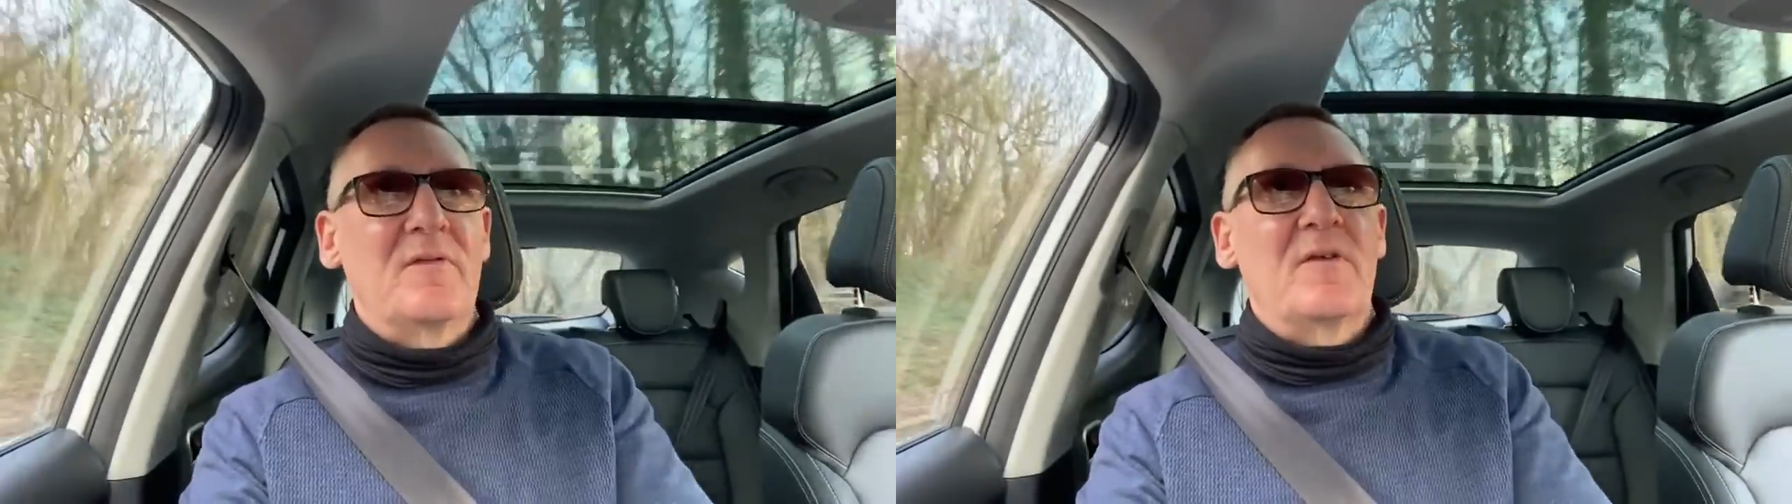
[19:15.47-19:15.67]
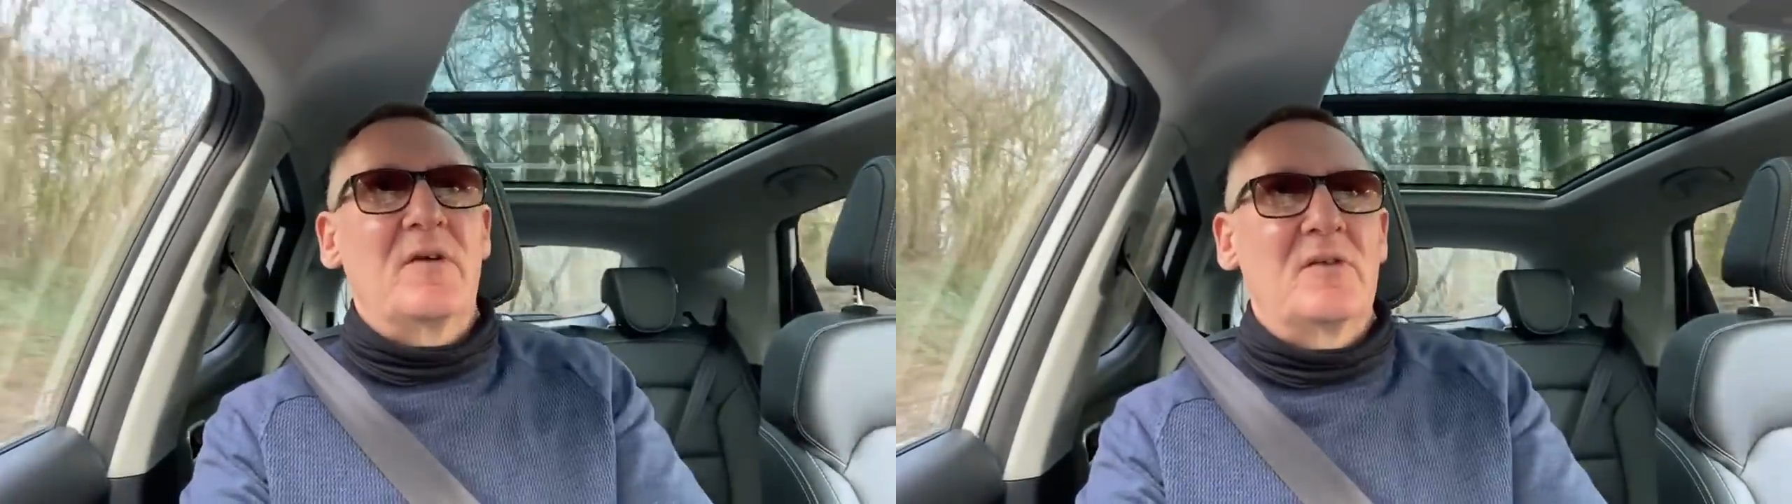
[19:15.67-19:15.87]

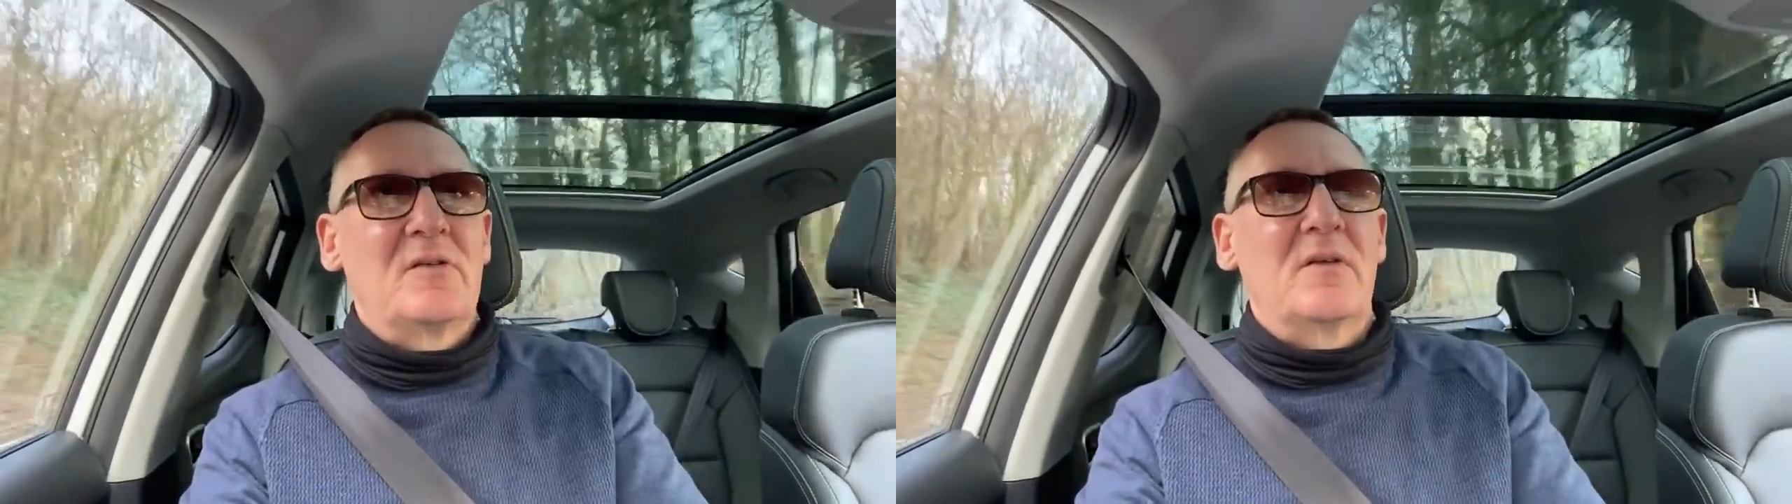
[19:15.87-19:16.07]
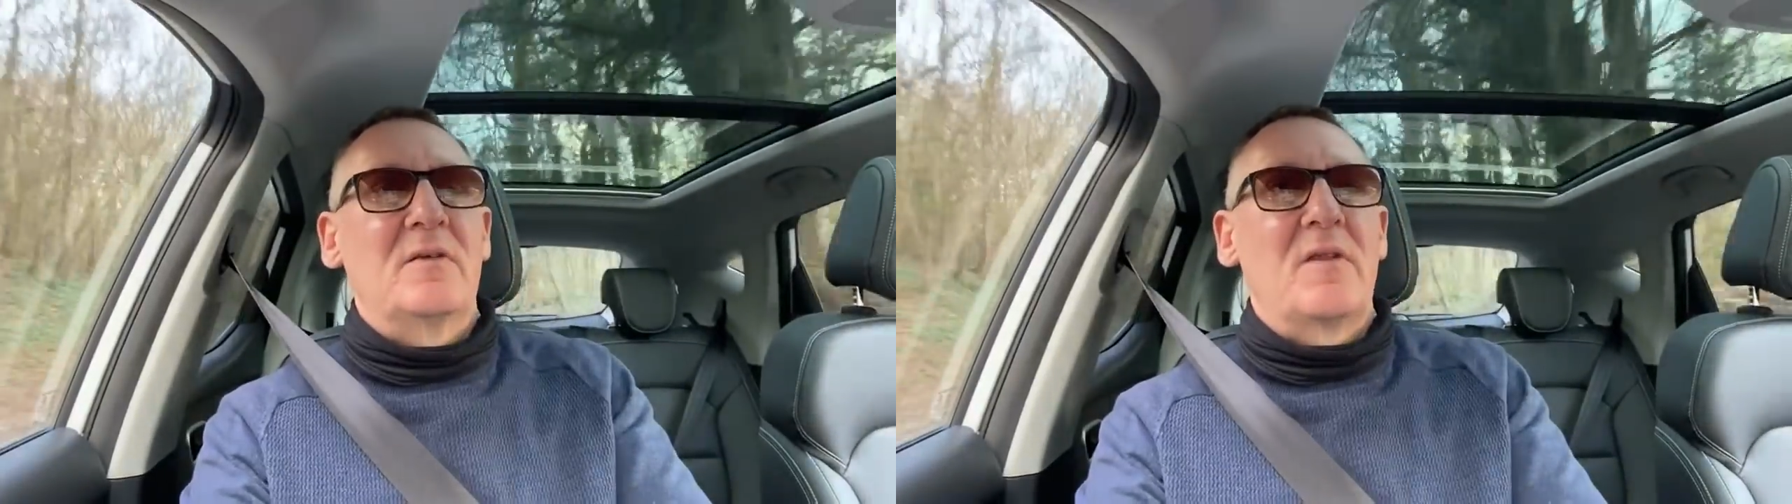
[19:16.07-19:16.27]
faster
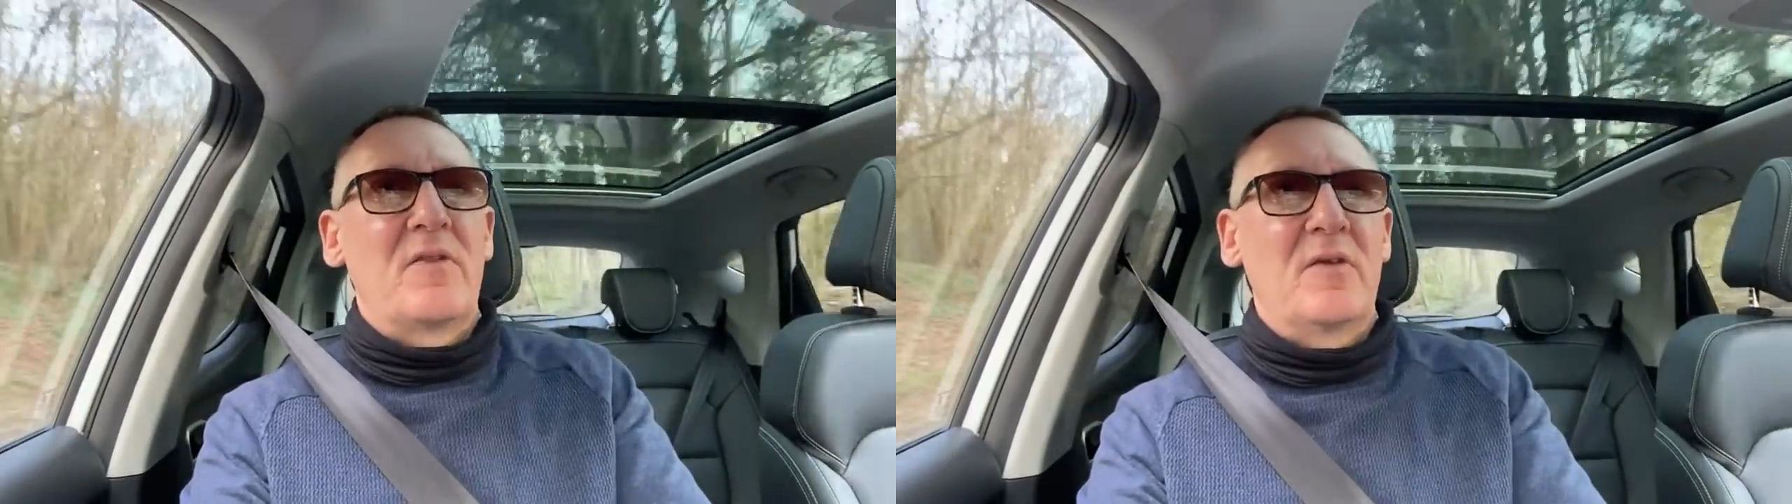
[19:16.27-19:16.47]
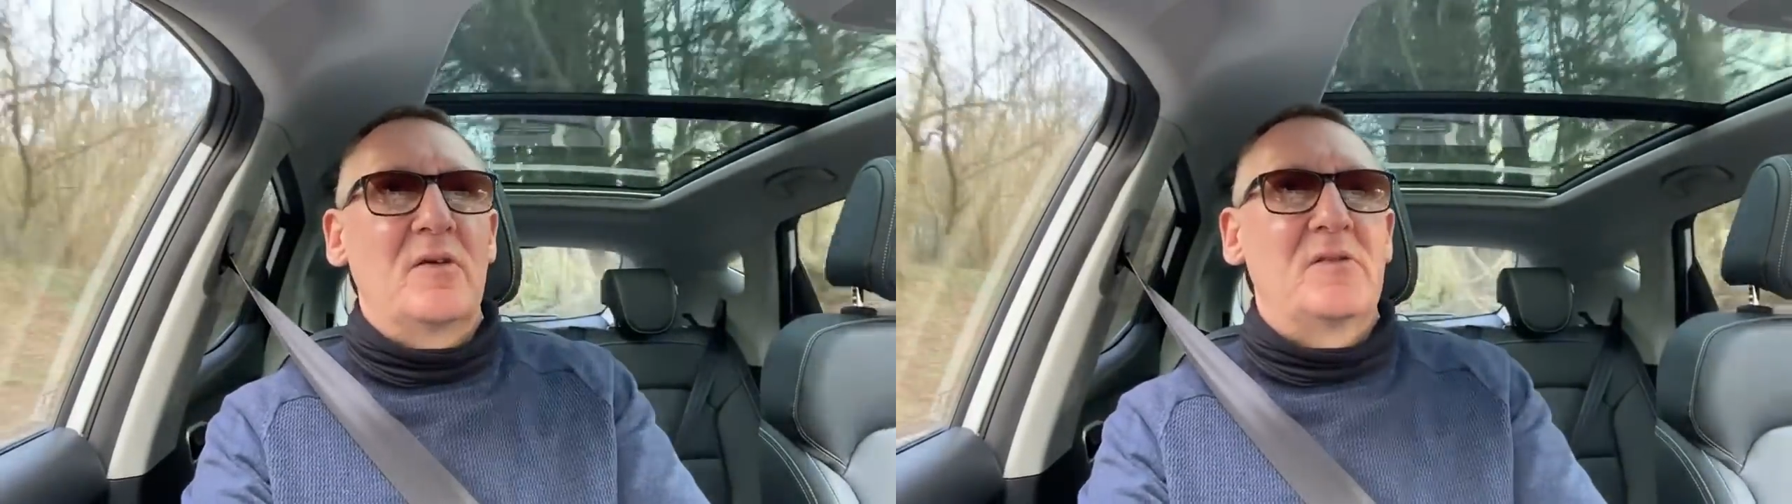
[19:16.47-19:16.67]
than the
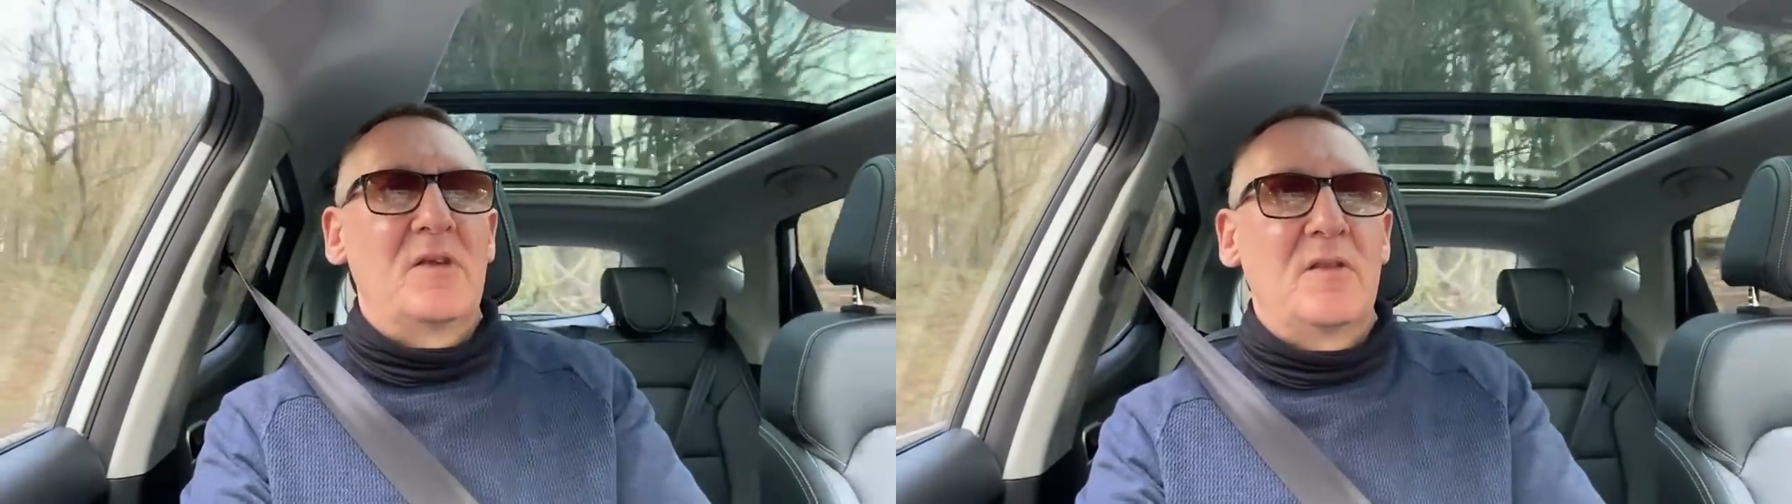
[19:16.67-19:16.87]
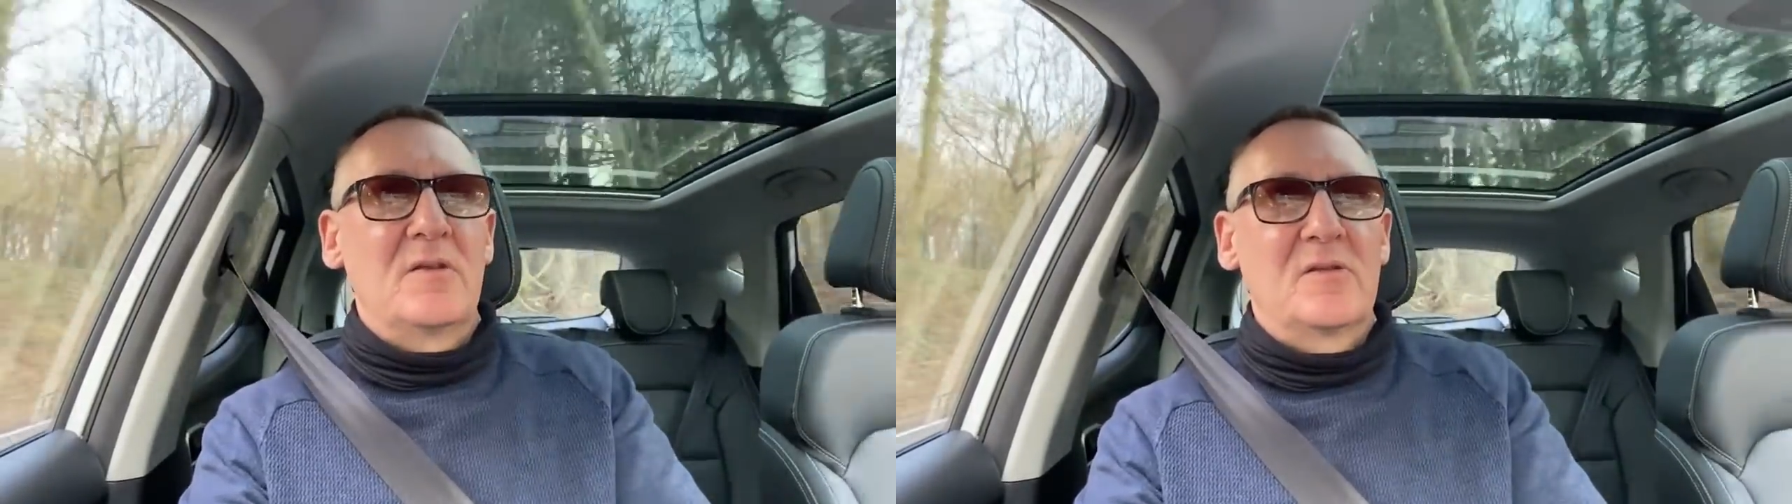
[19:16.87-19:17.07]

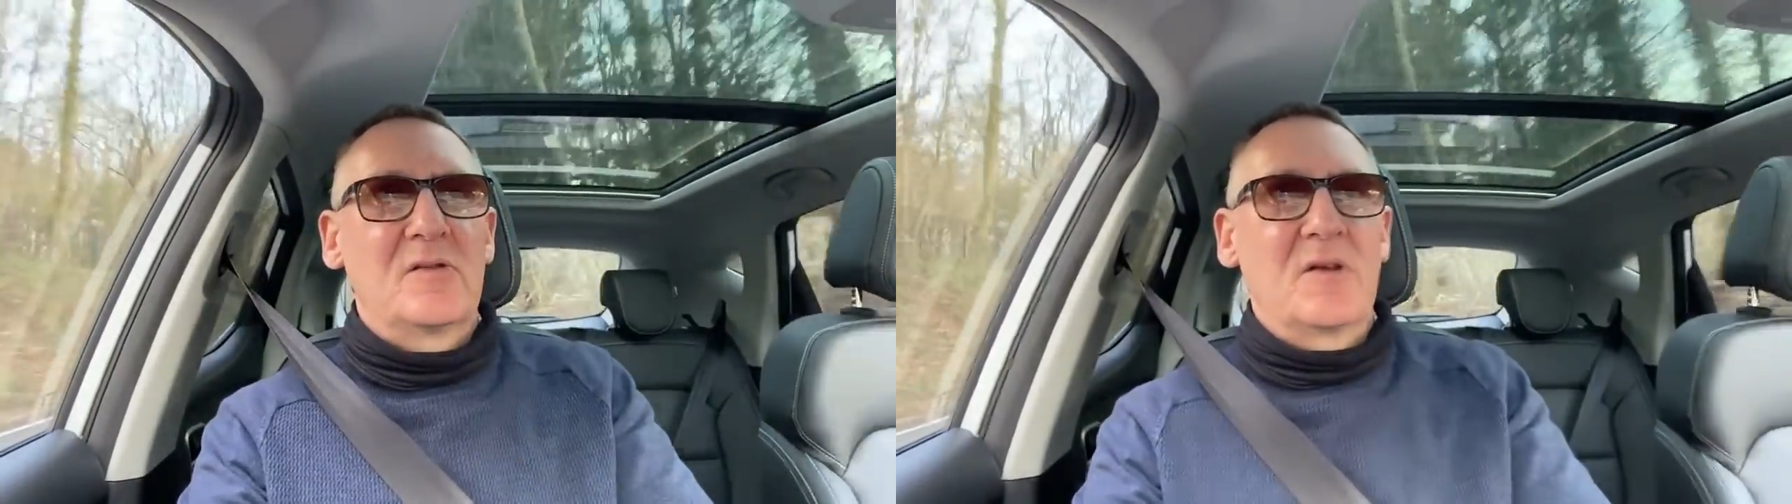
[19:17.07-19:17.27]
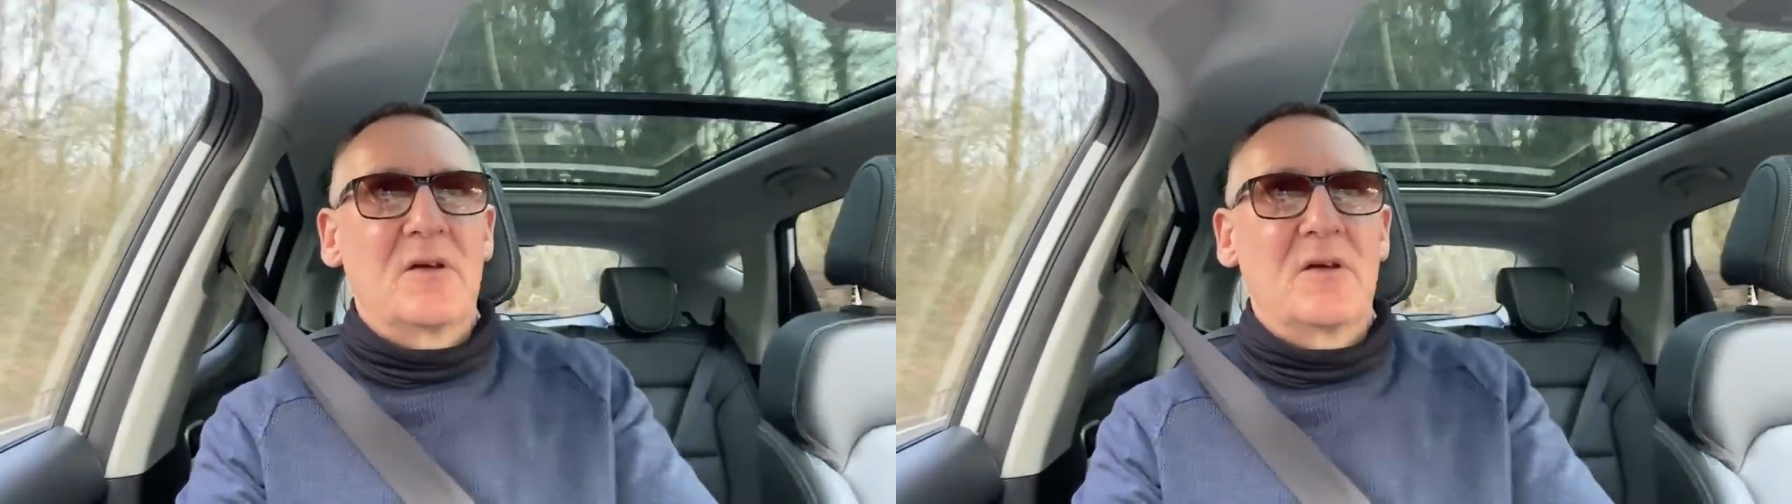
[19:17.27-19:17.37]
30 that